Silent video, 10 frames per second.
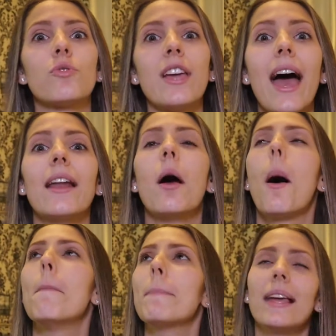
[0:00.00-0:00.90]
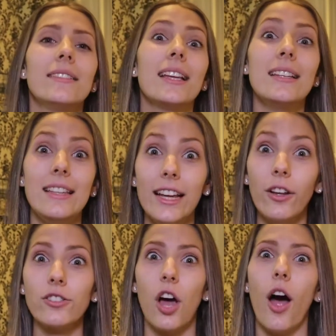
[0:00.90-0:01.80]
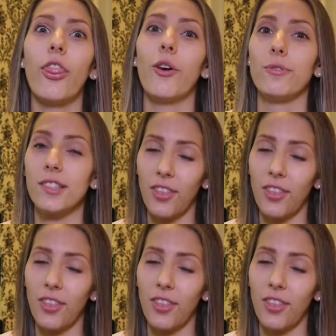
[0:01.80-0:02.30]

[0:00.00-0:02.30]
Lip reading: get amazing deals on those